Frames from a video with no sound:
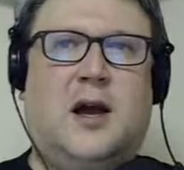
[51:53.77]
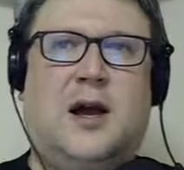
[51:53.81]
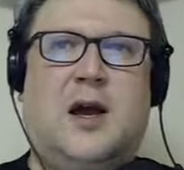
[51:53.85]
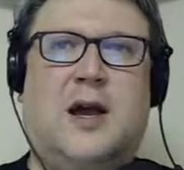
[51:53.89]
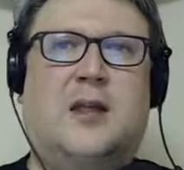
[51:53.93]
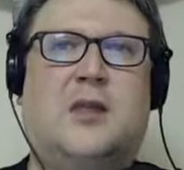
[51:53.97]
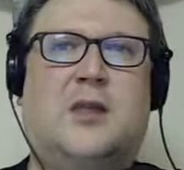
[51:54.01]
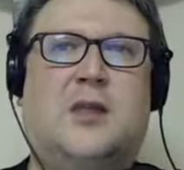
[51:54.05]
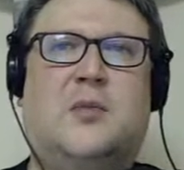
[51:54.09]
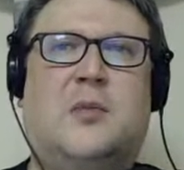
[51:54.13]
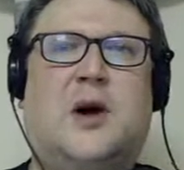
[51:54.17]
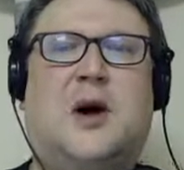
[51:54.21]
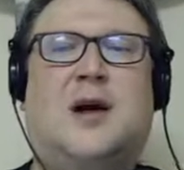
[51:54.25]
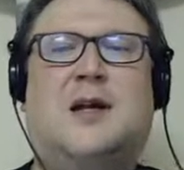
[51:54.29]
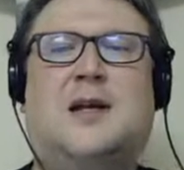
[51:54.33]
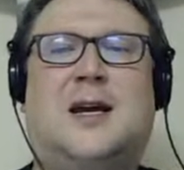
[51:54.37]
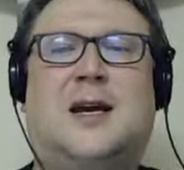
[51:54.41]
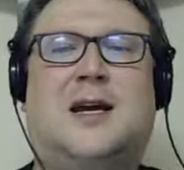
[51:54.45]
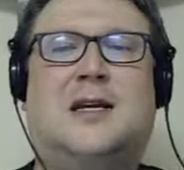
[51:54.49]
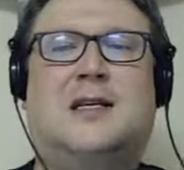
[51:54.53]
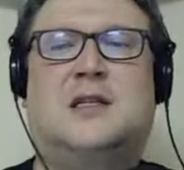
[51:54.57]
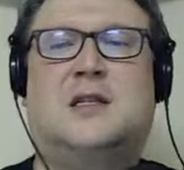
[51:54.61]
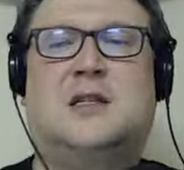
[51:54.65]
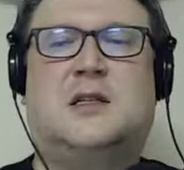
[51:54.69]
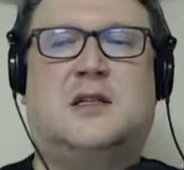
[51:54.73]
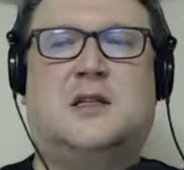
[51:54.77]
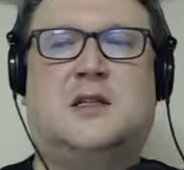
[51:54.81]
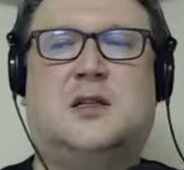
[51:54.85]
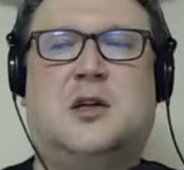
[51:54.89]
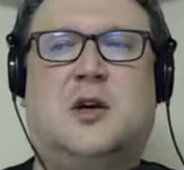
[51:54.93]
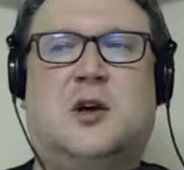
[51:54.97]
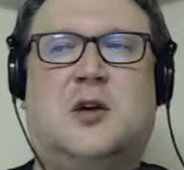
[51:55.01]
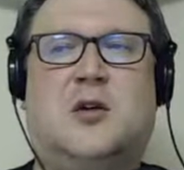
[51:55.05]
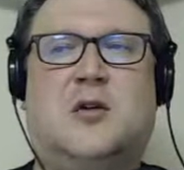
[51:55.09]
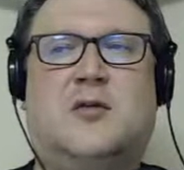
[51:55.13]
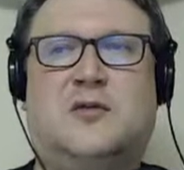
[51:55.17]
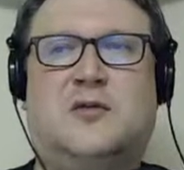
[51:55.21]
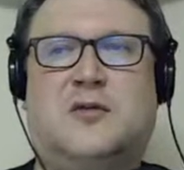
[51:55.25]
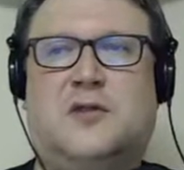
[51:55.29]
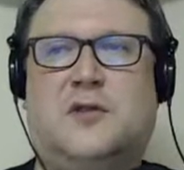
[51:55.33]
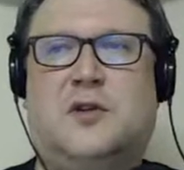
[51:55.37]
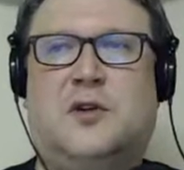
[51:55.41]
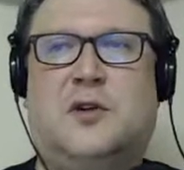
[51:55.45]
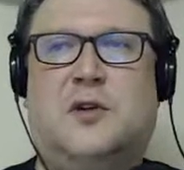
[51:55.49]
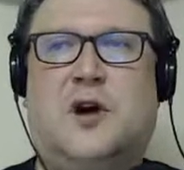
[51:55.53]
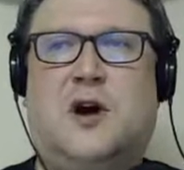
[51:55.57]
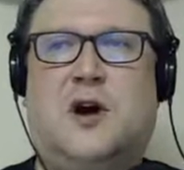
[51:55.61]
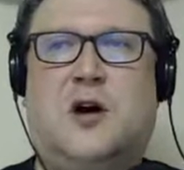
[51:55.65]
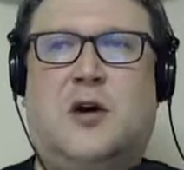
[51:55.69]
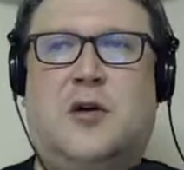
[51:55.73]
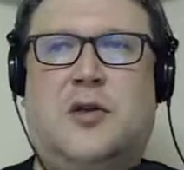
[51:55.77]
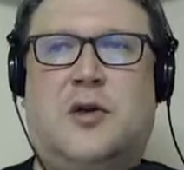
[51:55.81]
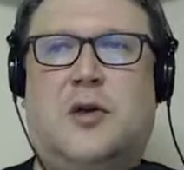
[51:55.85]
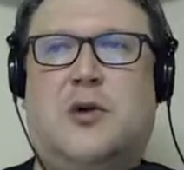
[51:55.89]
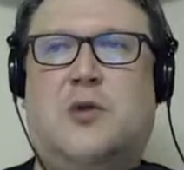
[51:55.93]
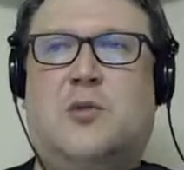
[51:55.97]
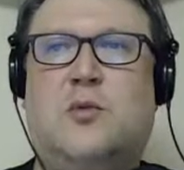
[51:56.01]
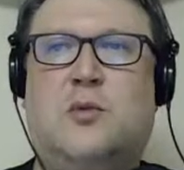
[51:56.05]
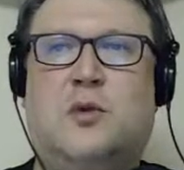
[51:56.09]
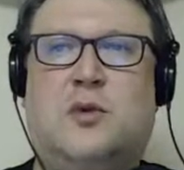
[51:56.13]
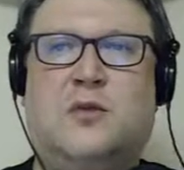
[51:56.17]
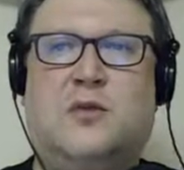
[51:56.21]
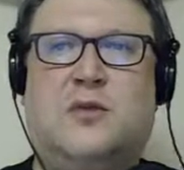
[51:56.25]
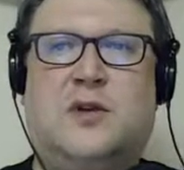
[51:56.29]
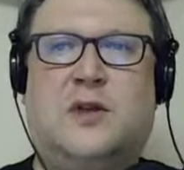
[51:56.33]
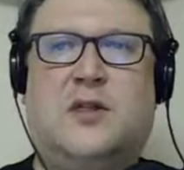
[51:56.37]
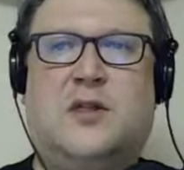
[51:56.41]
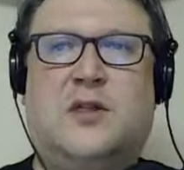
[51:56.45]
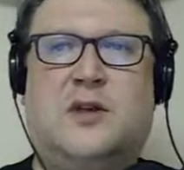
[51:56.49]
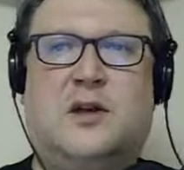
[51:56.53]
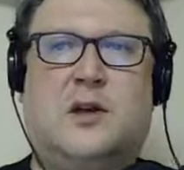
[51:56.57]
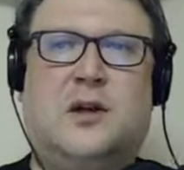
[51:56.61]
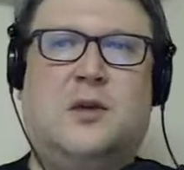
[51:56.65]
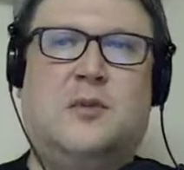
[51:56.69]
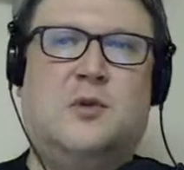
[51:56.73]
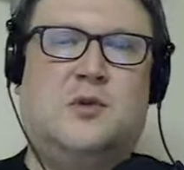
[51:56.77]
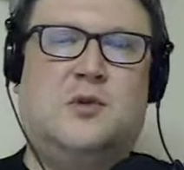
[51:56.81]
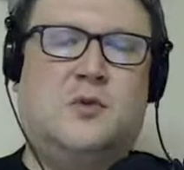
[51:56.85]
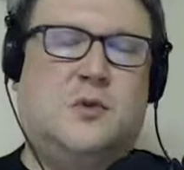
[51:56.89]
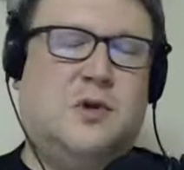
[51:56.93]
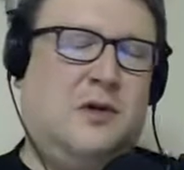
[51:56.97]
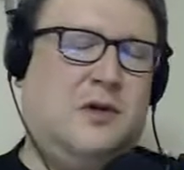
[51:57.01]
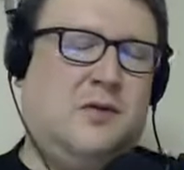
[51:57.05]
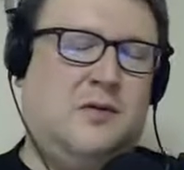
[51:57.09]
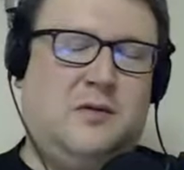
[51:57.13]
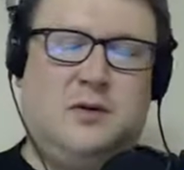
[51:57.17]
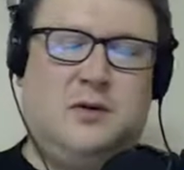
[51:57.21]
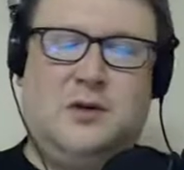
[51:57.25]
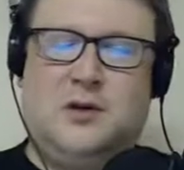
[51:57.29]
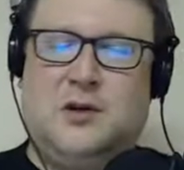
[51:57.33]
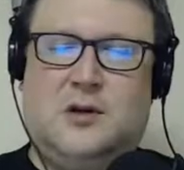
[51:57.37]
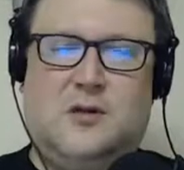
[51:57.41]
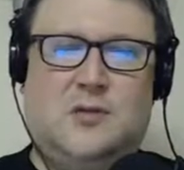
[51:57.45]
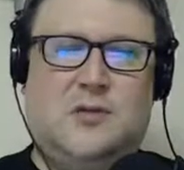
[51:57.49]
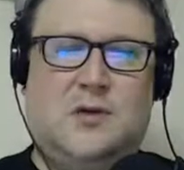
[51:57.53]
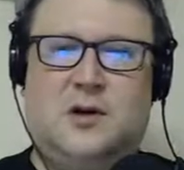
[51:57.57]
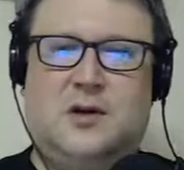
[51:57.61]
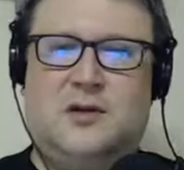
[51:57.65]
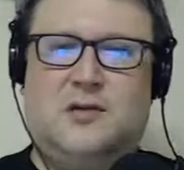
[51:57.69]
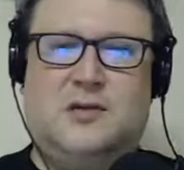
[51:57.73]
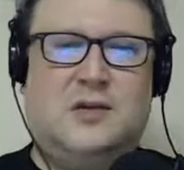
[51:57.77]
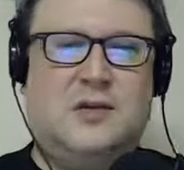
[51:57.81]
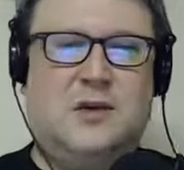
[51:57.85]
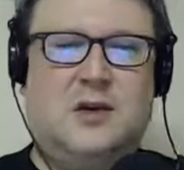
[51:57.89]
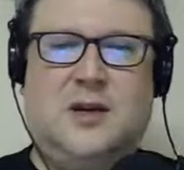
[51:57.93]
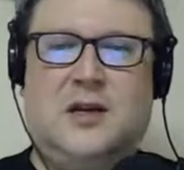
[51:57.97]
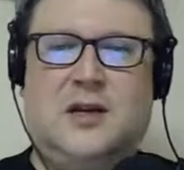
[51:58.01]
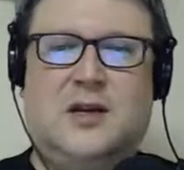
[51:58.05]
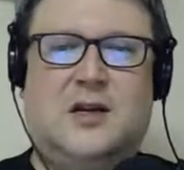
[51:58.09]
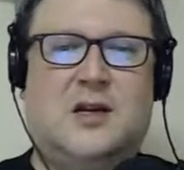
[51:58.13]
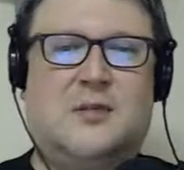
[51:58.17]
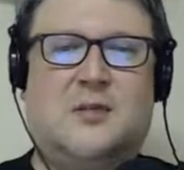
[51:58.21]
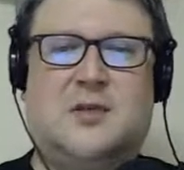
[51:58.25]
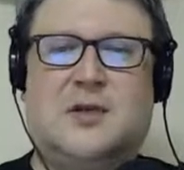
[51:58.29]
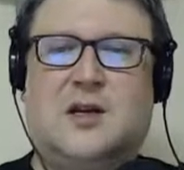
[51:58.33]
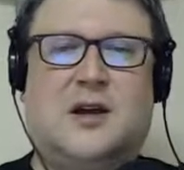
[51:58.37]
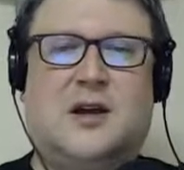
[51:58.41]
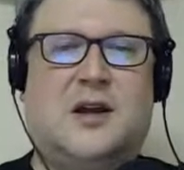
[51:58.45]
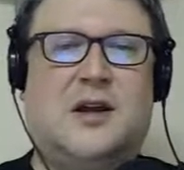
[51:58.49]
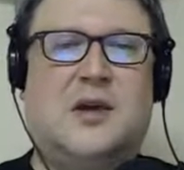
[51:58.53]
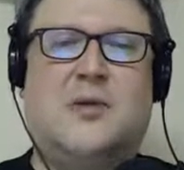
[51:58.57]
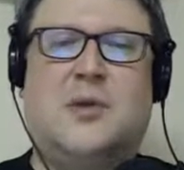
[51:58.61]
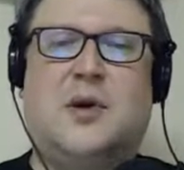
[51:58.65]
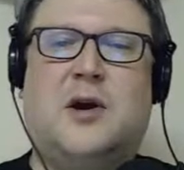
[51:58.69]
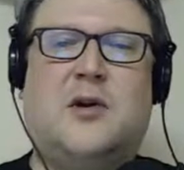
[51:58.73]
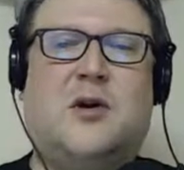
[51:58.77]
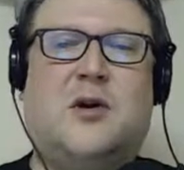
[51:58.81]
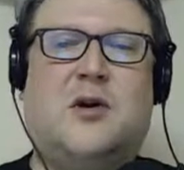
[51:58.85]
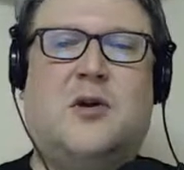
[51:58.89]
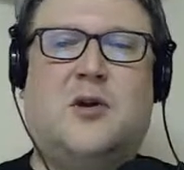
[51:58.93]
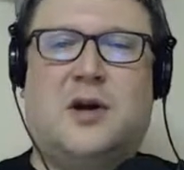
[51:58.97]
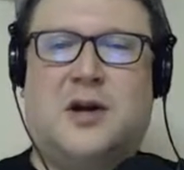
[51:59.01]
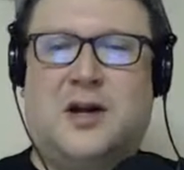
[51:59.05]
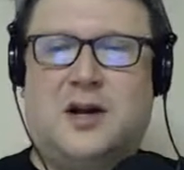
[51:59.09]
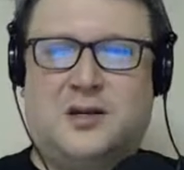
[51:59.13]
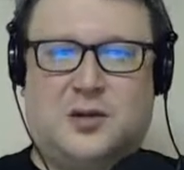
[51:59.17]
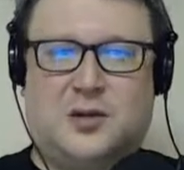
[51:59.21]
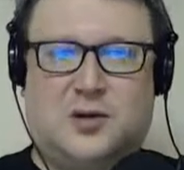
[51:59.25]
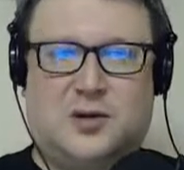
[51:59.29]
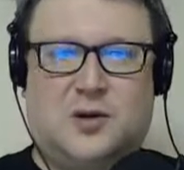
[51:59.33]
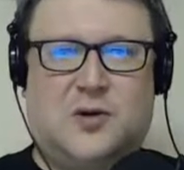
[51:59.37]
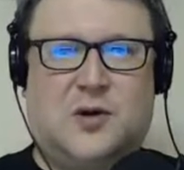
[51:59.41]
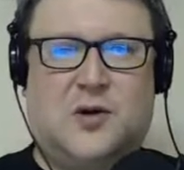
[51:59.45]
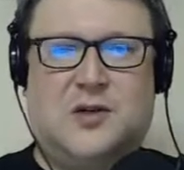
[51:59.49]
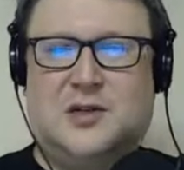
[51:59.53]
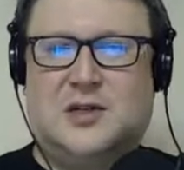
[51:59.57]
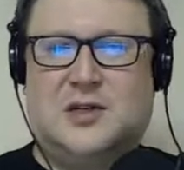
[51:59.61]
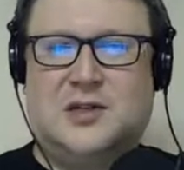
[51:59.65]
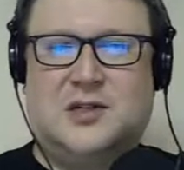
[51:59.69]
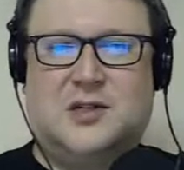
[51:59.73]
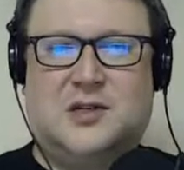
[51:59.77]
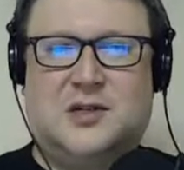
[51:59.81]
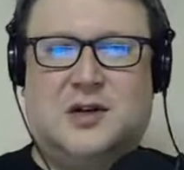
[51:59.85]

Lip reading: And the podcast itself, although movie themed, we end up talking about all kinds of crazy